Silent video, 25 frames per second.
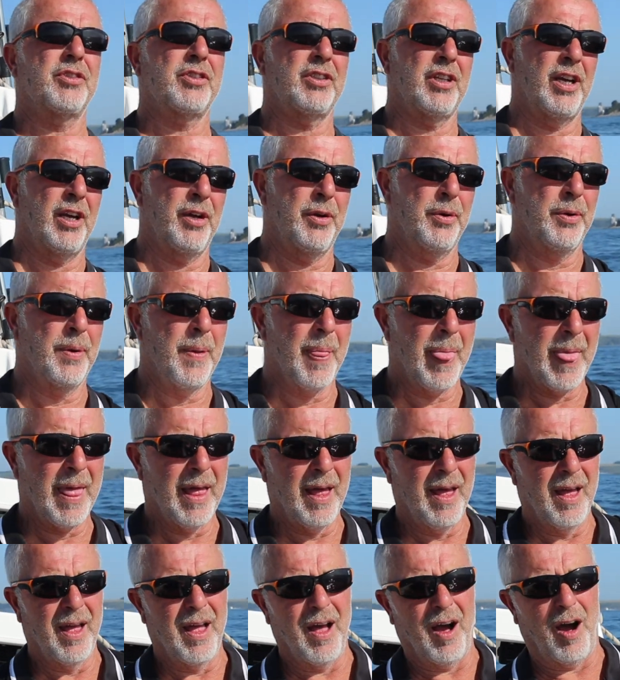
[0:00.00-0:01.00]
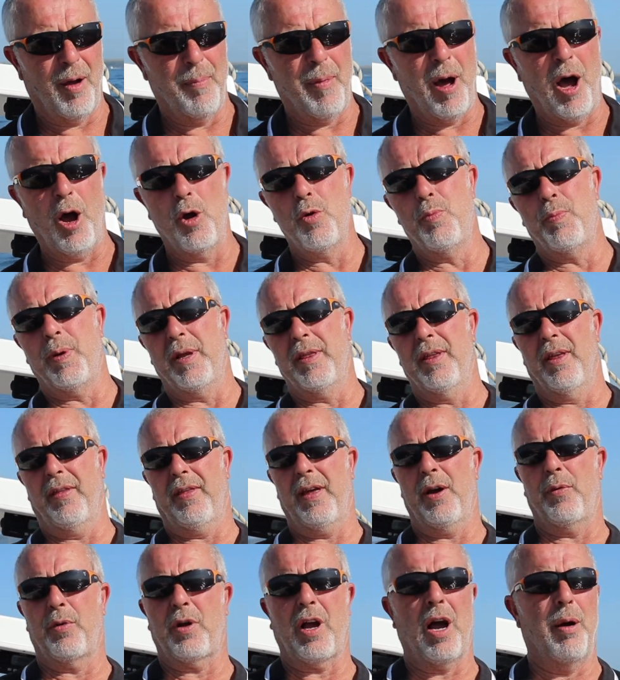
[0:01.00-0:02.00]
So I'm hoping that
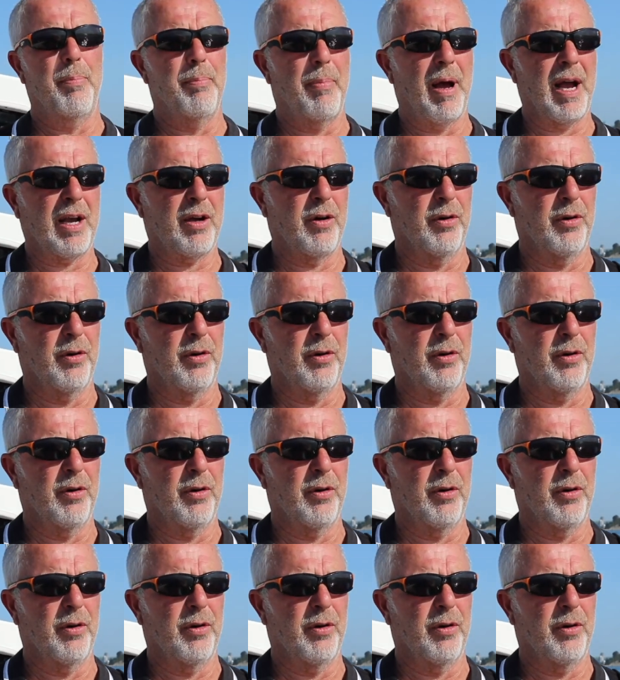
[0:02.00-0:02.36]
they'll come back